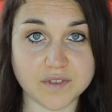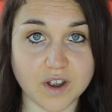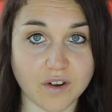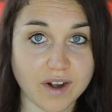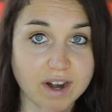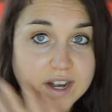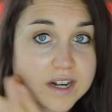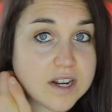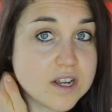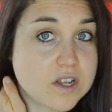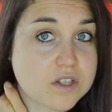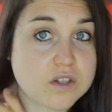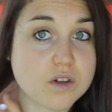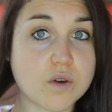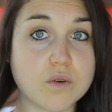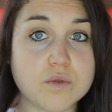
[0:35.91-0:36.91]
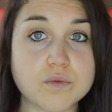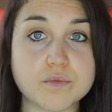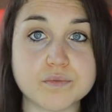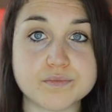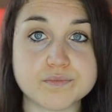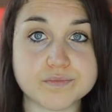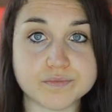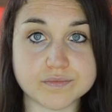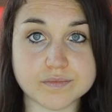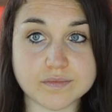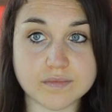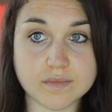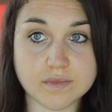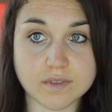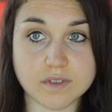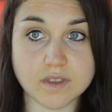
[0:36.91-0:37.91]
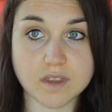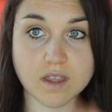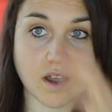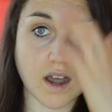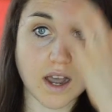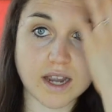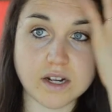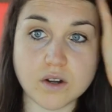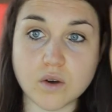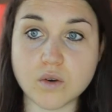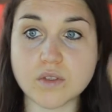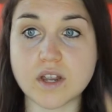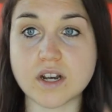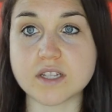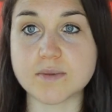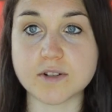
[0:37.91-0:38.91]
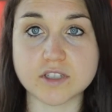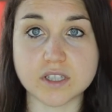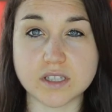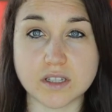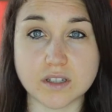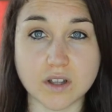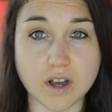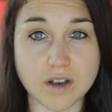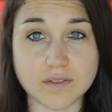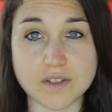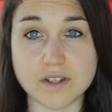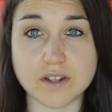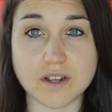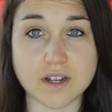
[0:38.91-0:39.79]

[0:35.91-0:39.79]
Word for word: All right? So I know that especially in the law of the